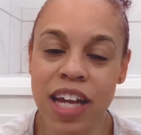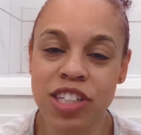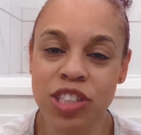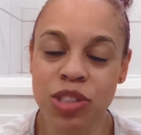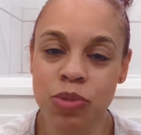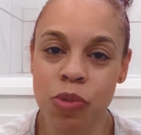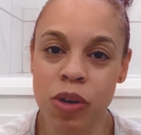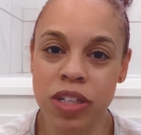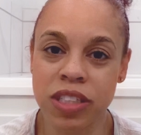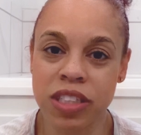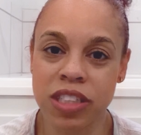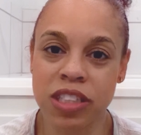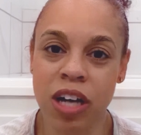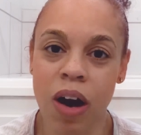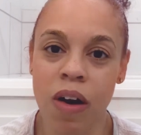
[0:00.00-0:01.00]
I just wanted
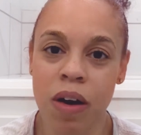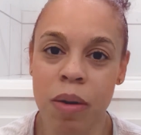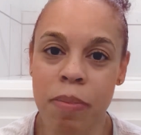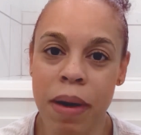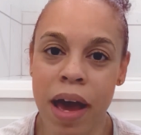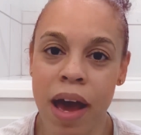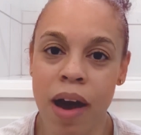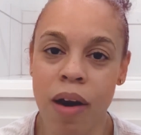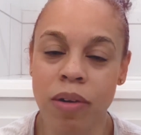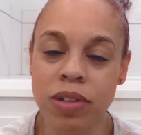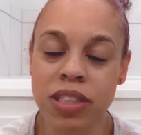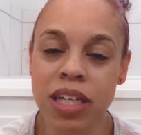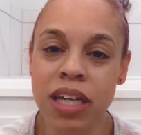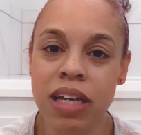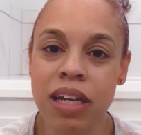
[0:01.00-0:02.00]
to talk about